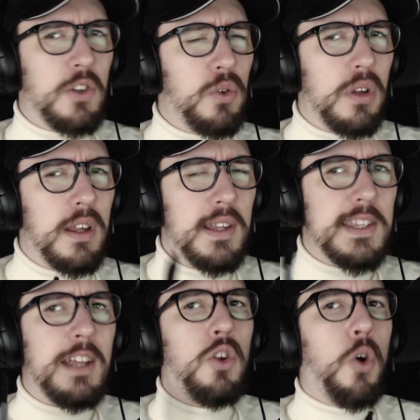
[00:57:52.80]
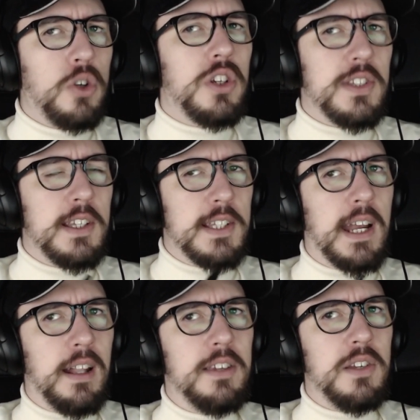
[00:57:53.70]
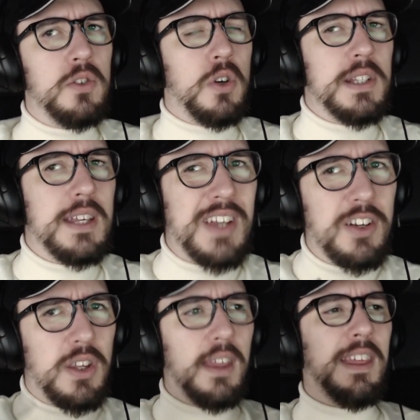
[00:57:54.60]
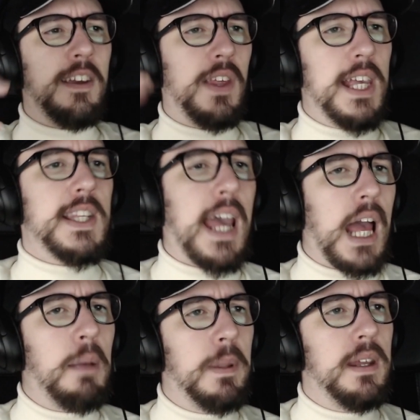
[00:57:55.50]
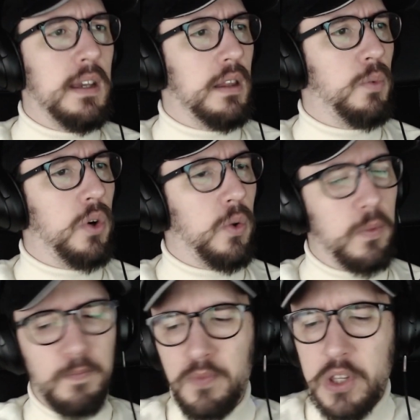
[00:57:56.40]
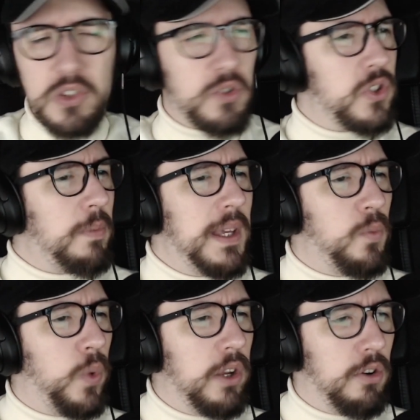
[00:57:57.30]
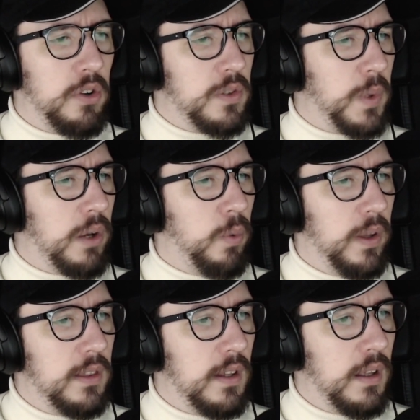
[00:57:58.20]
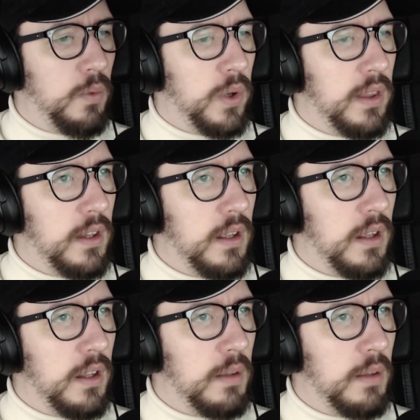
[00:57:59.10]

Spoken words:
is that not just a stylistic choice, and that's actually a thing that is happening in the world? Because there's something weird as well when the